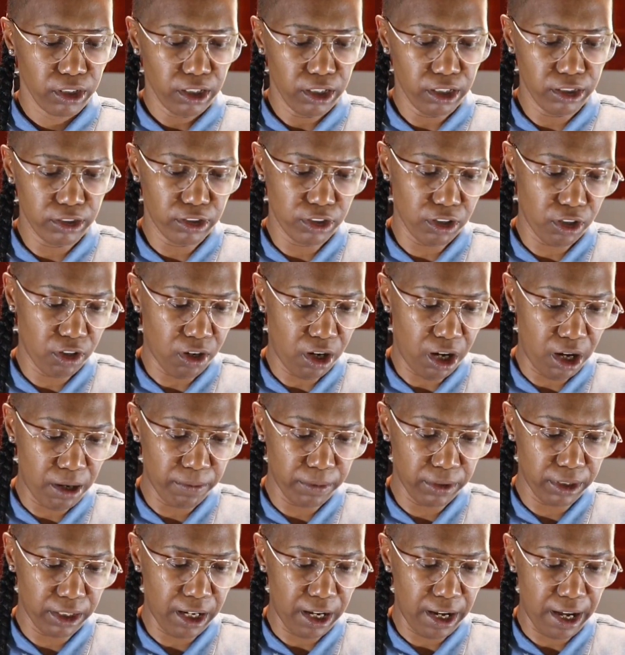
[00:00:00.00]
And so
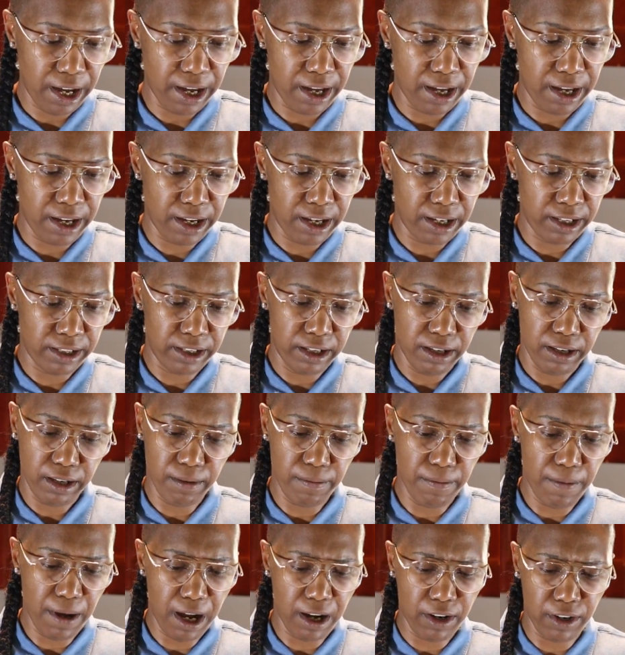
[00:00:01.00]
I'm gonna add
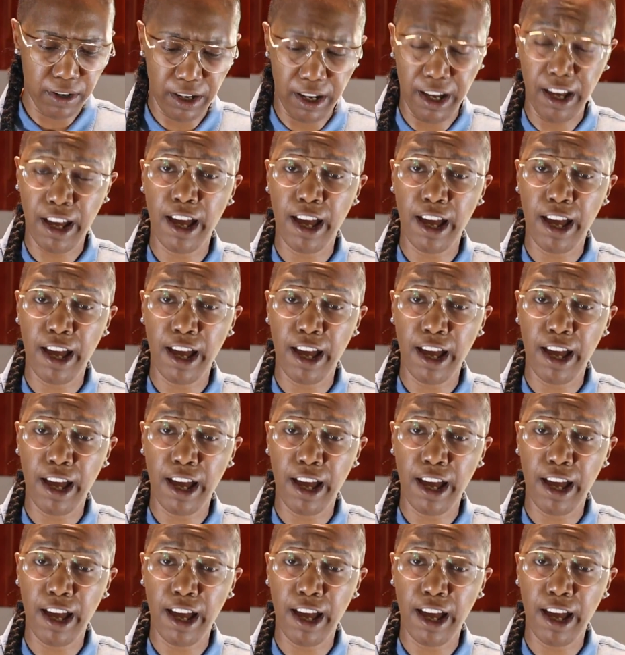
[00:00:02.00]
about a